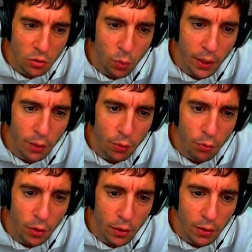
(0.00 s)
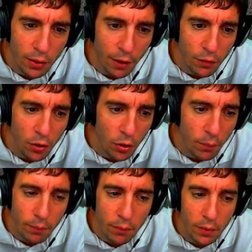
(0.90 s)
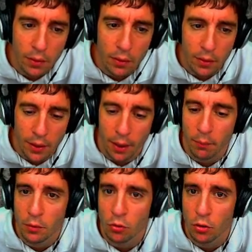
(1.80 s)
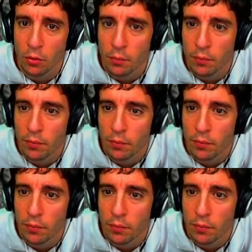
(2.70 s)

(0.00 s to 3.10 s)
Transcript: it's just winning with rook f2. Yeah, draw.